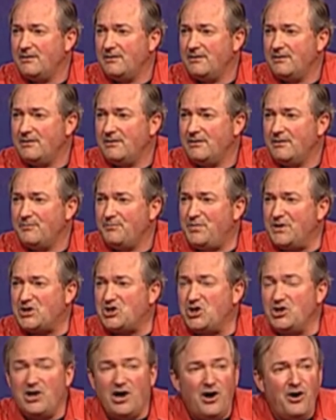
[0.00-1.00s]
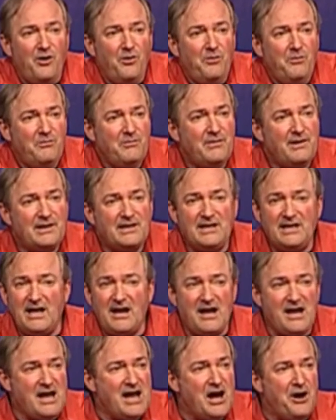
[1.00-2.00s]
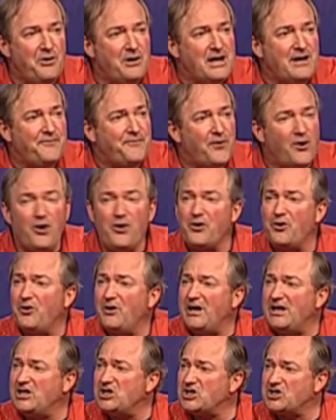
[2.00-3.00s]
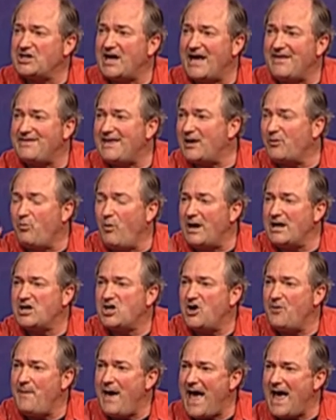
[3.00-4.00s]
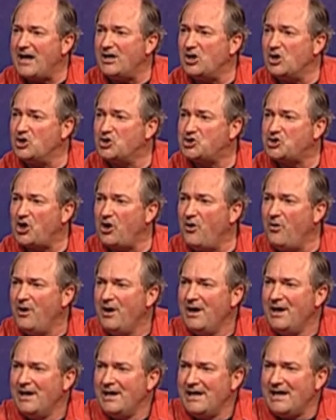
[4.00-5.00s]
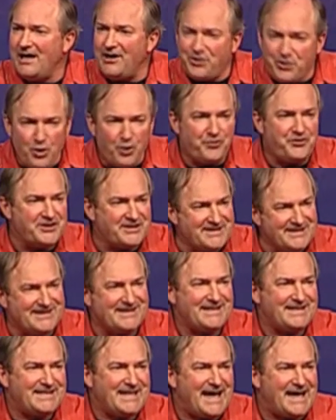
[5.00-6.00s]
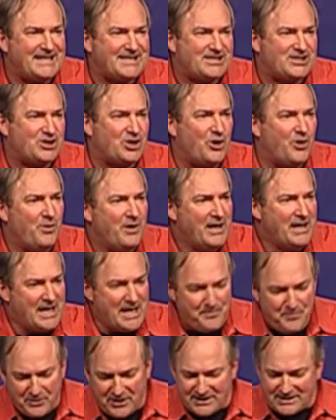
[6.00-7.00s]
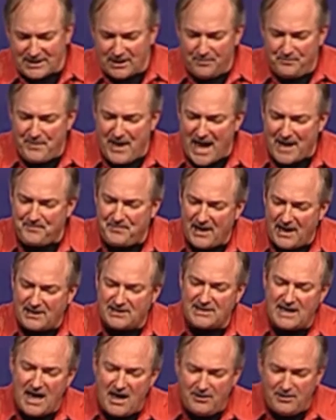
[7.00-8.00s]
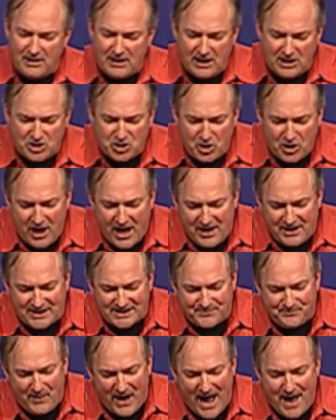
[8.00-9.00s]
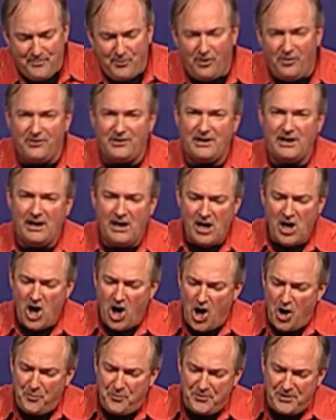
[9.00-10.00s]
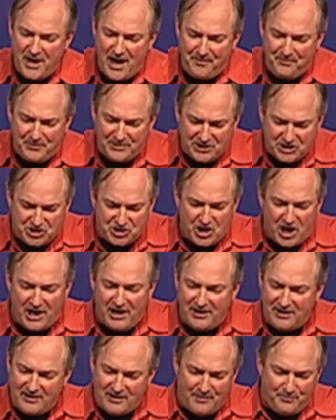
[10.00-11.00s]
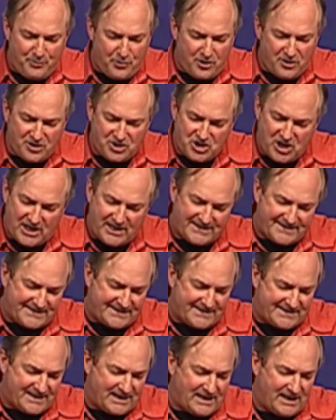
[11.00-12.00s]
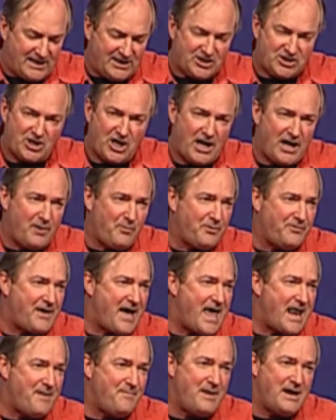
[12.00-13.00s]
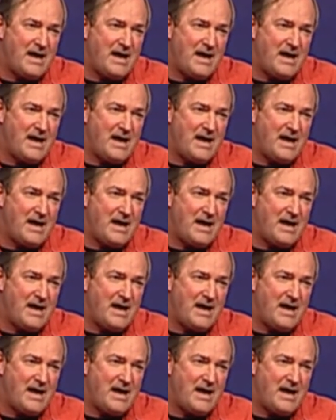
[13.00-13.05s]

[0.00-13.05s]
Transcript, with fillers: But you know, he didn't hear any further. He just had that one command. And so he thought this is a test. So he put his little backpack down and he took out his Bible and he opened up and he started in the book of Genesis. And he started with Adam and Eve.